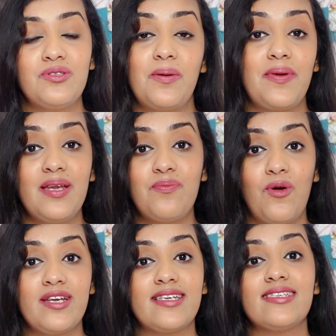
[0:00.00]
The main
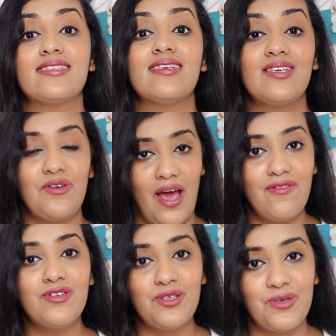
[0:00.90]
point is you
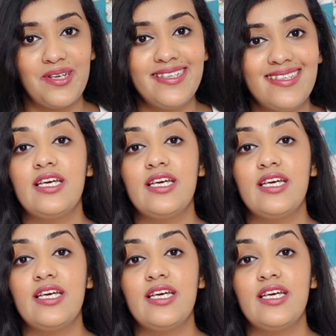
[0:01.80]
have to do it.